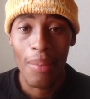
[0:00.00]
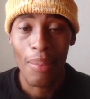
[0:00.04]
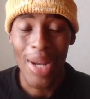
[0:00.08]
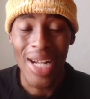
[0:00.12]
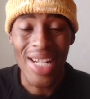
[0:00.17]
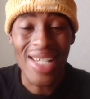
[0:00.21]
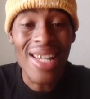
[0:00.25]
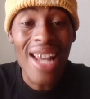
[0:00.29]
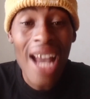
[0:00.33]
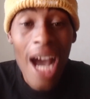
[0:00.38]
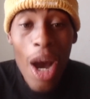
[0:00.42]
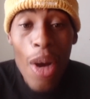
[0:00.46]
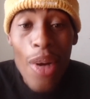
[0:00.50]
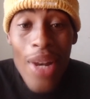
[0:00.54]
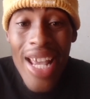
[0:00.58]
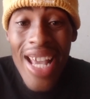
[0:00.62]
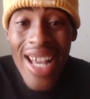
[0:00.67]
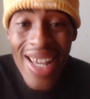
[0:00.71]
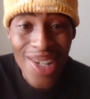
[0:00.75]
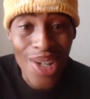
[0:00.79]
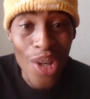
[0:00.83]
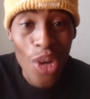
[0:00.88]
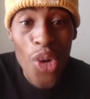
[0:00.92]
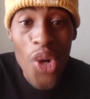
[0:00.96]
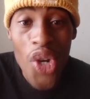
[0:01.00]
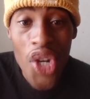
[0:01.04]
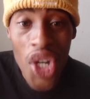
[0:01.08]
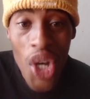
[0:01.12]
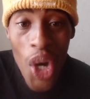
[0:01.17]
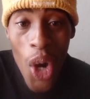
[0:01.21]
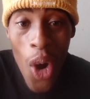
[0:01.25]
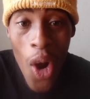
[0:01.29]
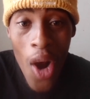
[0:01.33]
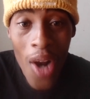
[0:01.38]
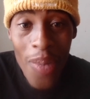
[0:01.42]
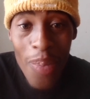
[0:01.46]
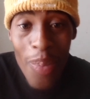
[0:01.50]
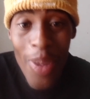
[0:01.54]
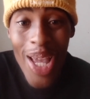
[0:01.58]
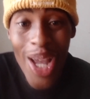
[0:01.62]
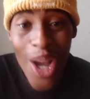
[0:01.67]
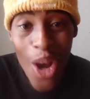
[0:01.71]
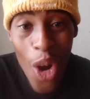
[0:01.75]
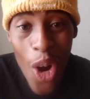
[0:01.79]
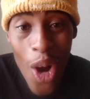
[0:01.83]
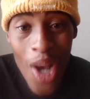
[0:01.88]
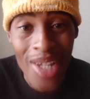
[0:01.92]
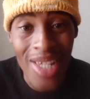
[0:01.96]
But now they are so shocked
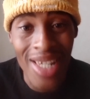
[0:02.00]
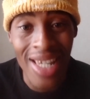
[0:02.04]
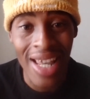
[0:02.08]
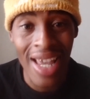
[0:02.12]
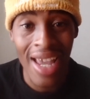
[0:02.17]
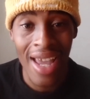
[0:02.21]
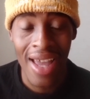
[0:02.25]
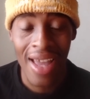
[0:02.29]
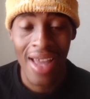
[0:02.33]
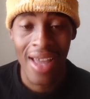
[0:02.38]
because